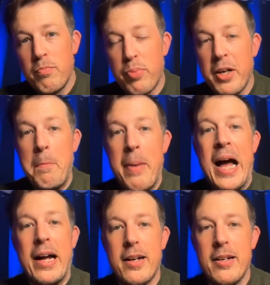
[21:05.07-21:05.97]
bring
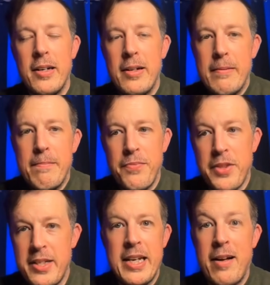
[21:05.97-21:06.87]
back
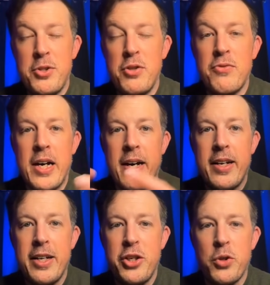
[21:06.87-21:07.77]
the tabs you've got
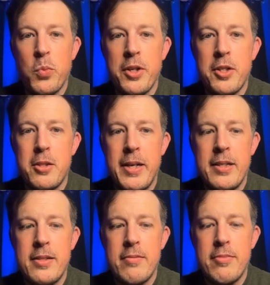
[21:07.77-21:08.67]
in your workspace.